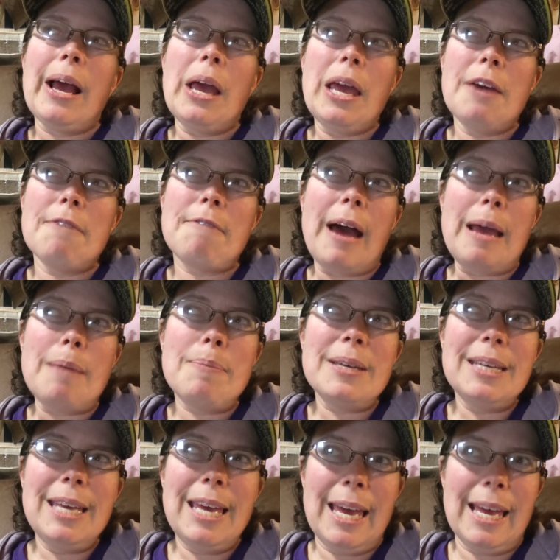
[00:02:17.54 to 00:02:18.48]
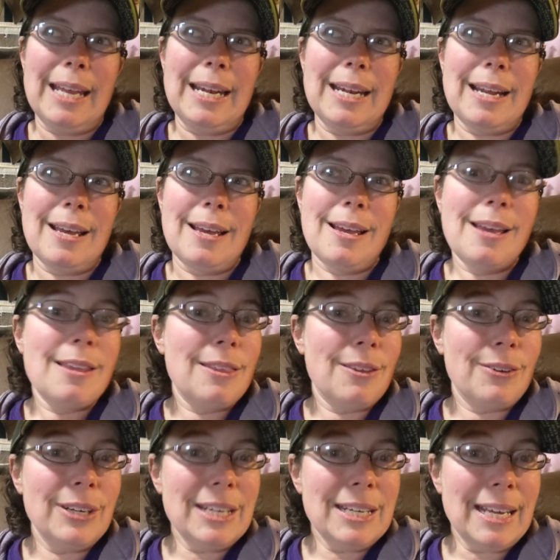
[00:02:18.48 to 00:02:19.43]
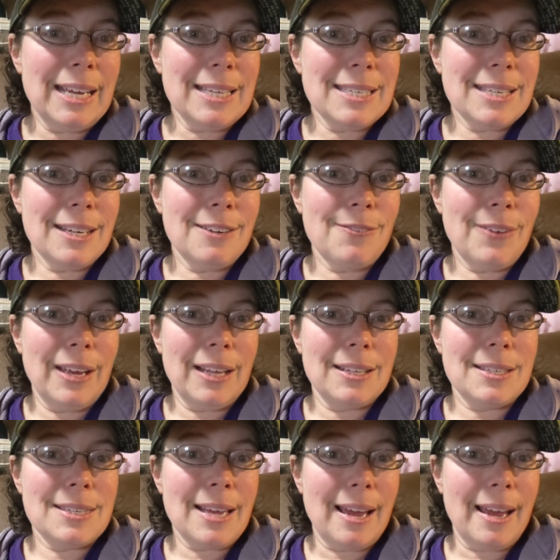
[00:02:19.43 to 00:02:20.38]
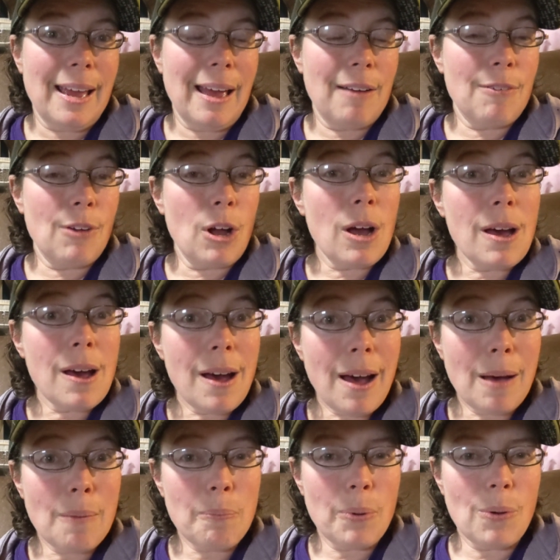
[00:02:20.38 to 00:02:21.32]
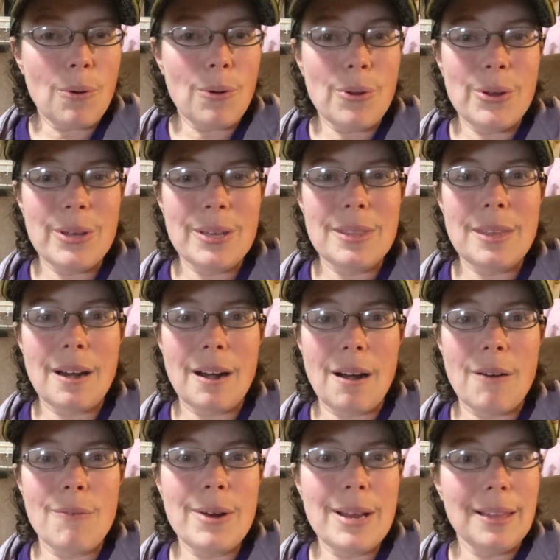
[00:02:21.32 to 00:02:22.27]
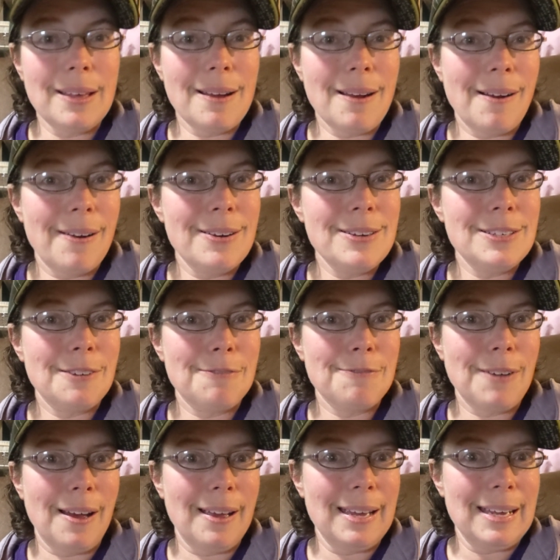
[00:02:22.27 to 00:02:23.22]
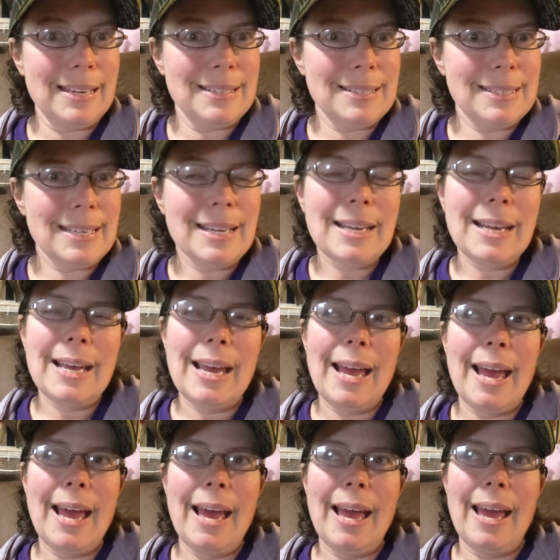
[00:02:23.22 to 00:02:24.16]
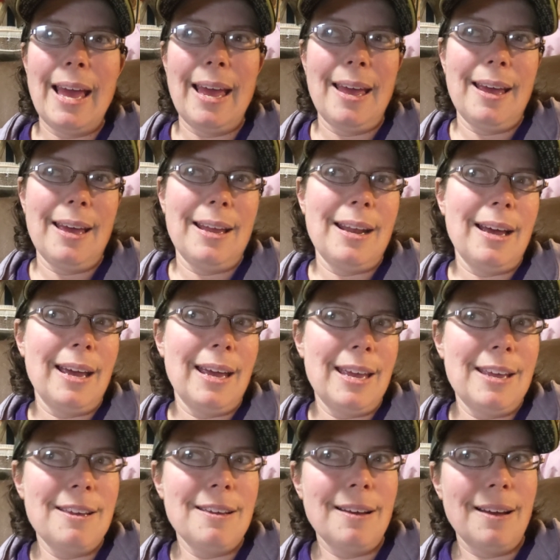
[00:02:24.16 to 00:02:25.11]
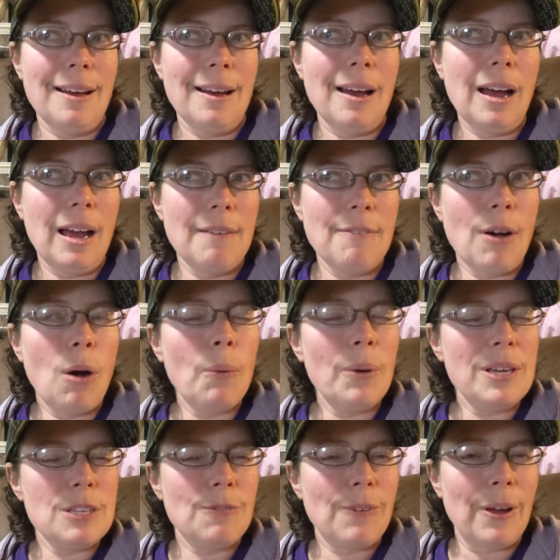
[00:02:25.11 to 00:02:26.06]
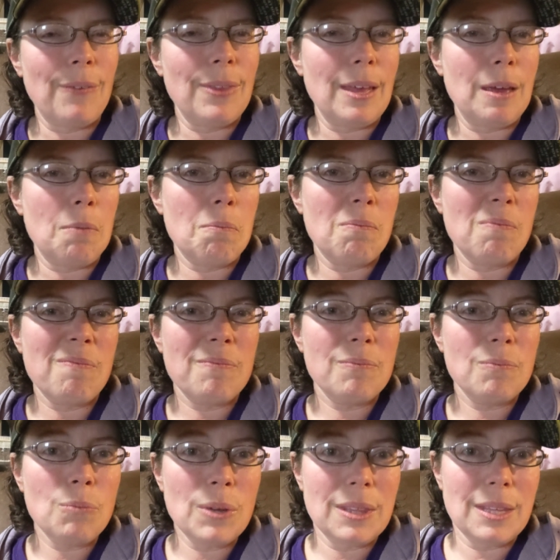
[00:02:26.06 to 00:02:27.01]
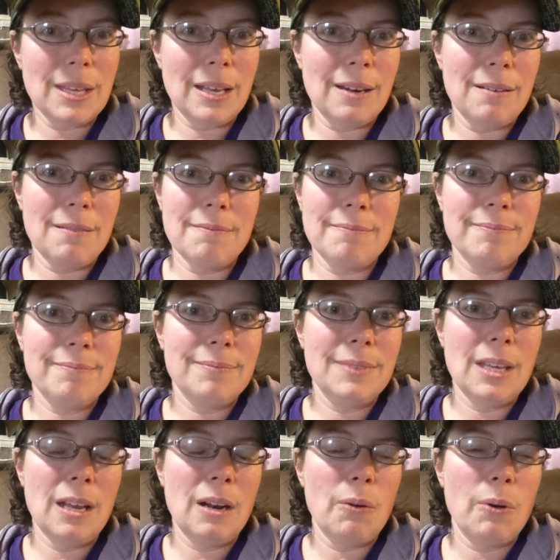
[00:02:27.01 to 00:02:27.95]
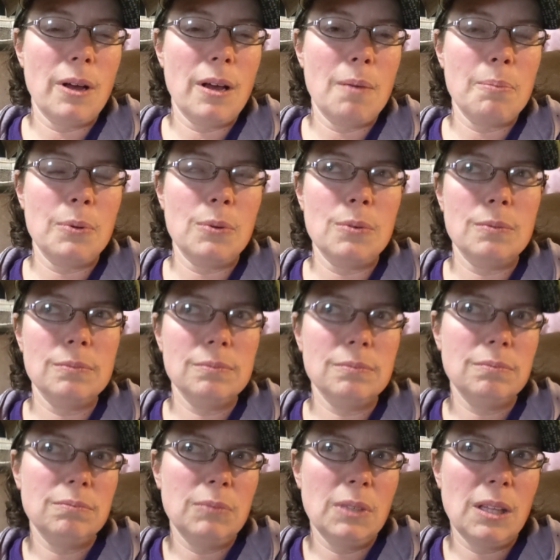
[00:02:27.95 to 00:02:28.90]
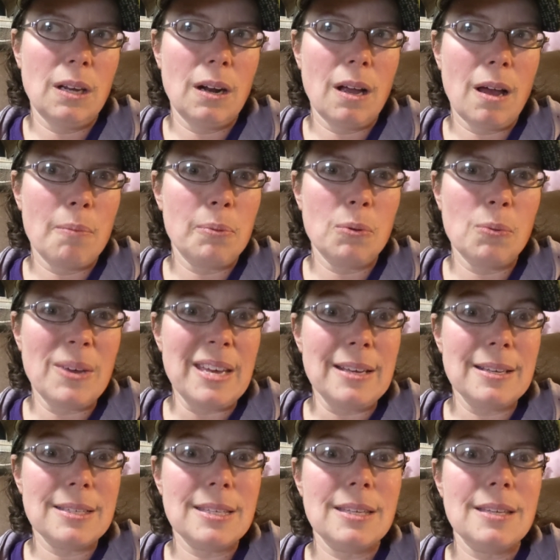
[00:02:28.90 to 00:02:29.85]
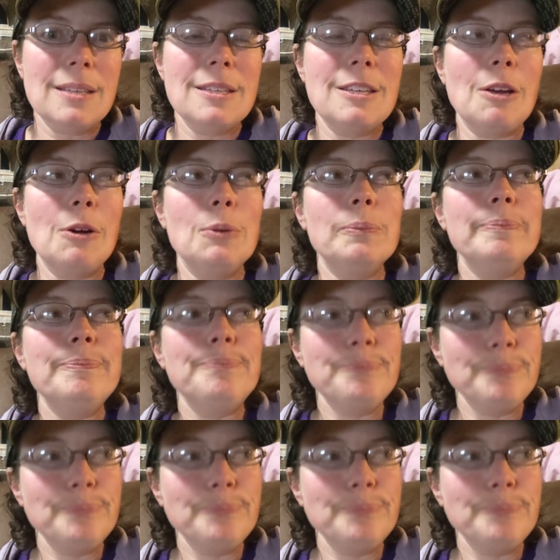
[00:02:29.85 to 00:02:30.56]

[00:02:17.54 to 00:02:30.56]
if I begin 30 days in advance, I have a couple that are really hard to find, and I've always found them within, a couple weeks. So